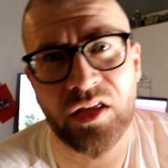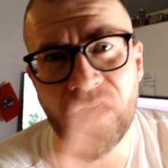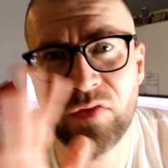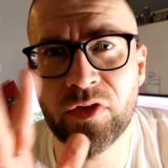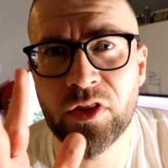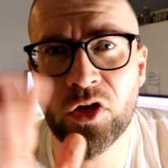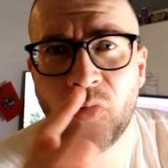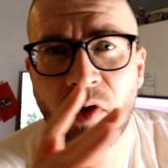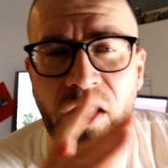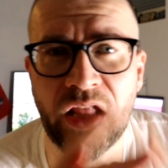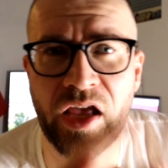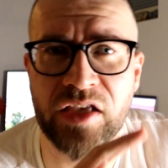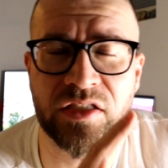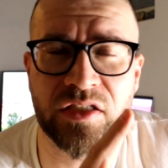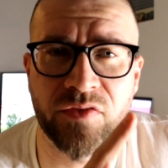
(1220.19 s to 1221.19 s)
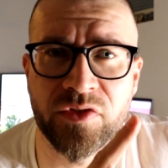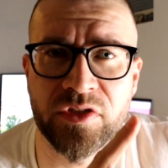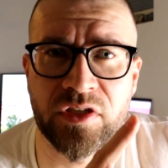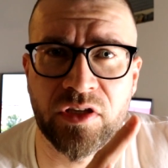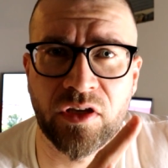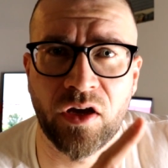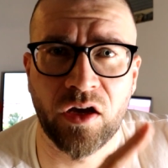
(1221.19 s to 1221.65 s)
Even though I like Steven
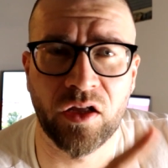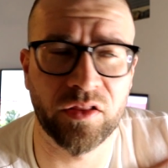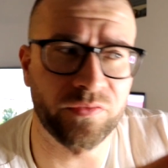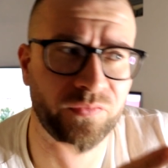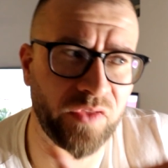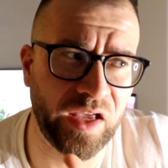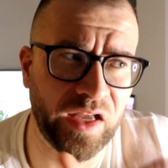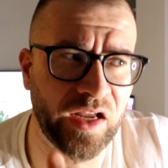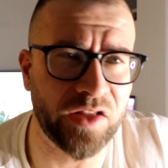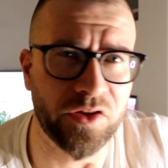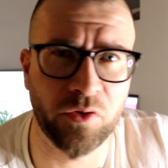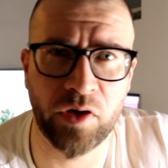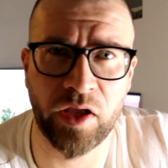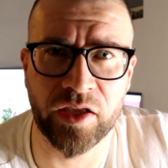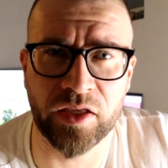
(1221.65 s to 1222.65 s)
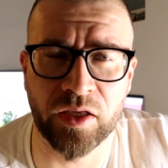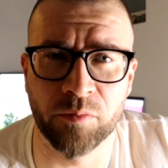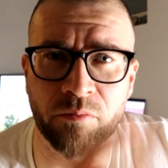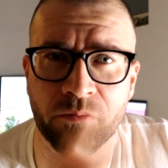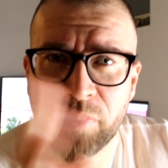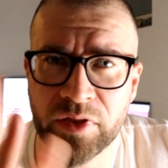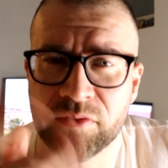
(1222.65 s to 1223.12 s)
Seagal and I don't like him,
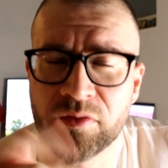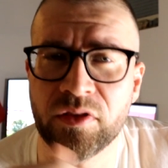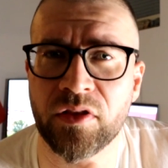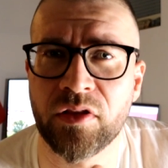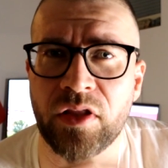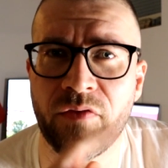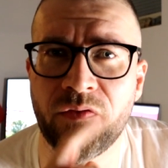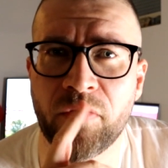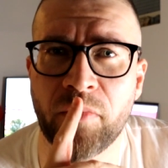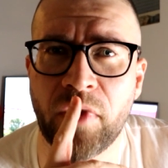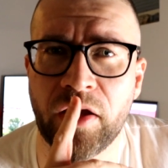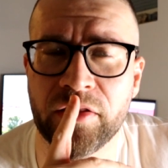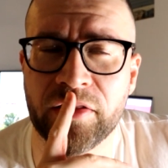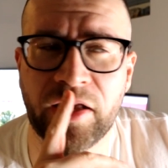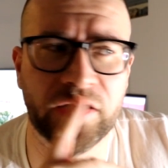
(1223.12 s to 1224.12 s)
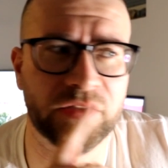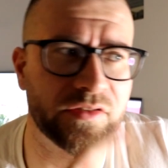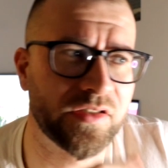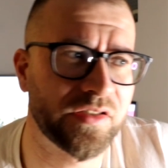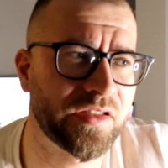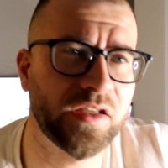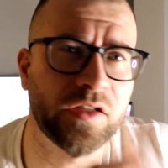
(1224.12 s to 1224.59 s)
but never mind that.
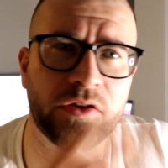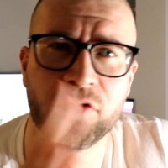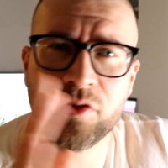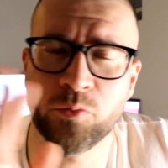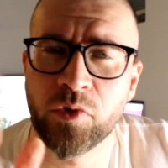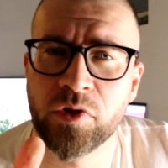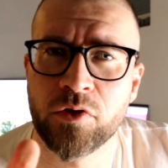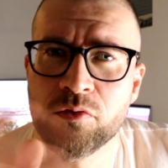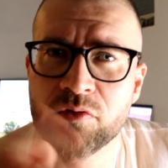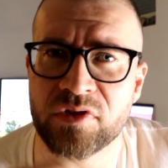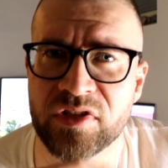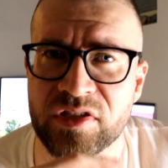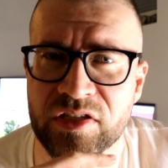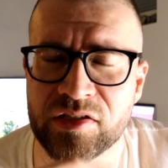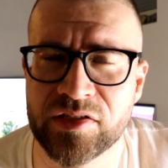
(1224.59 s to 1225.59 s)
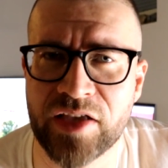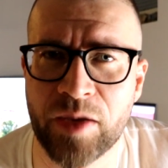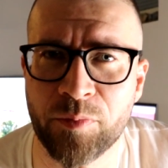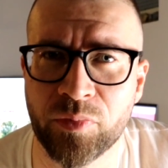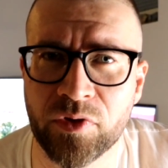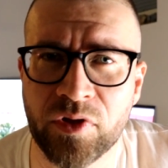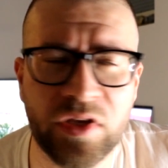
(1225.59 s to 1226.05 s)
Still, we'll use this
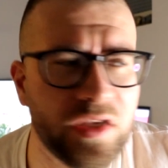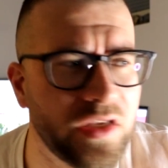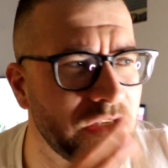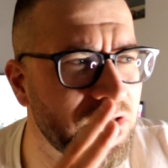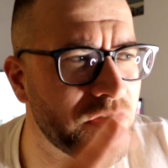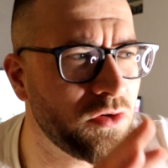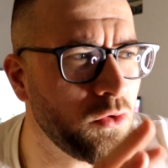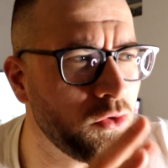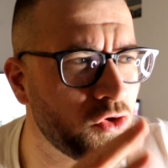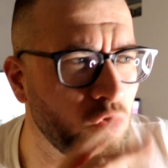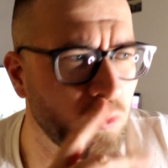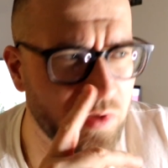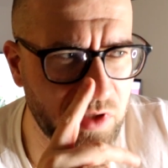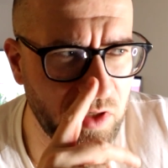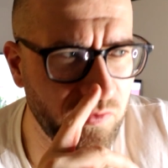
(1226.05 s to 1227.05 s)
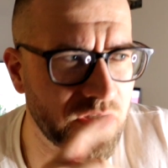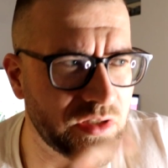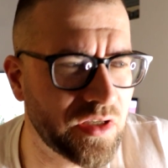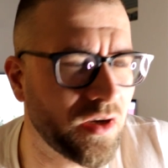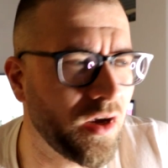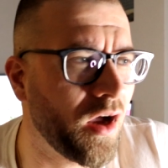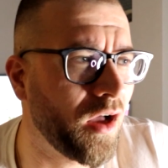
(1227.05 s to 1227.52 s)
example. His YouTube Steven
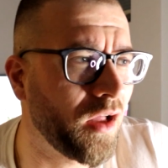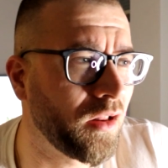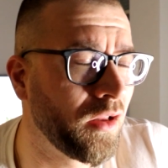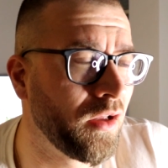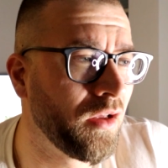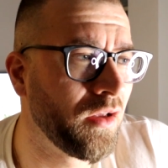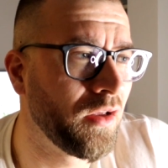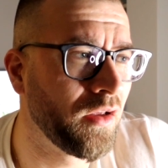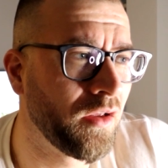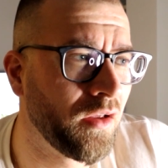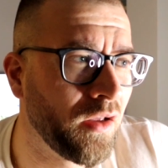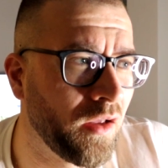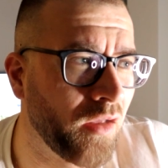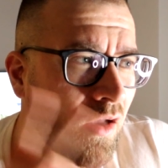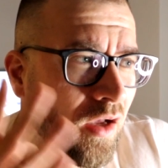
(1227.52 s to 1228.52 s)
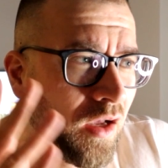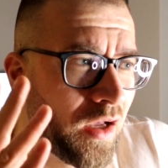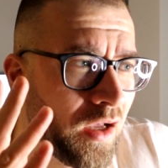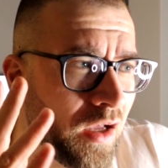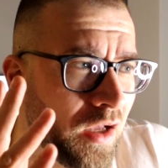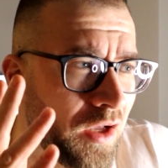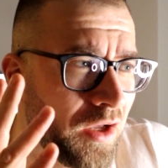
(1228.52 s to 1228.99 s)
Seagal.
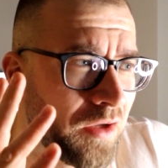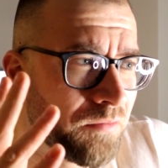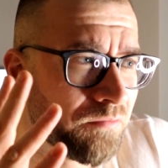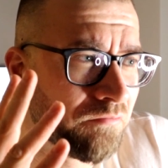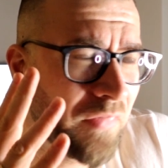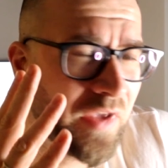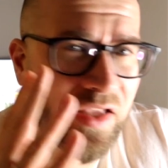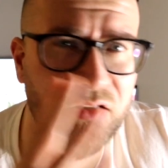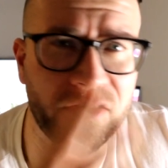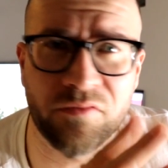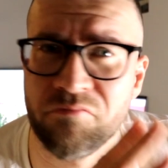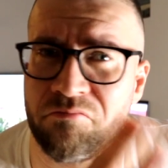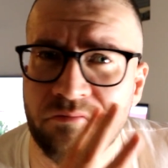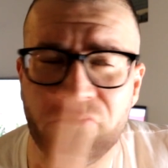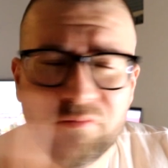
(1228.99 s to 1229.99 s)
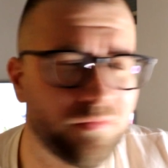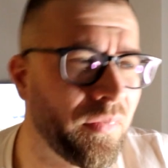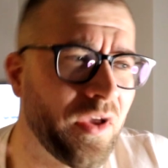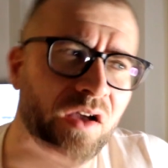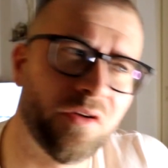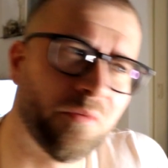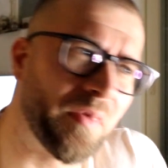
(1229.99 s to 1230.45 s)
Oh
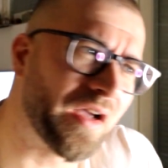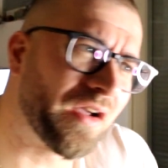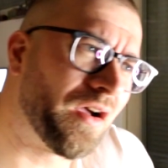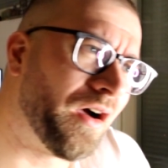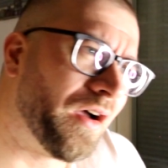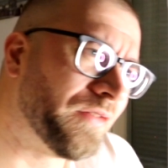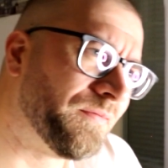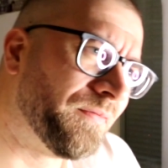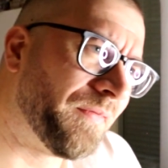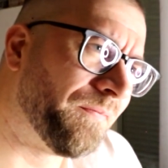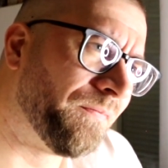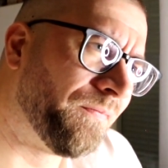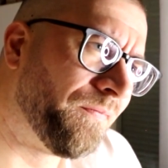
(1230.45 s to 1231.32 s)
my god.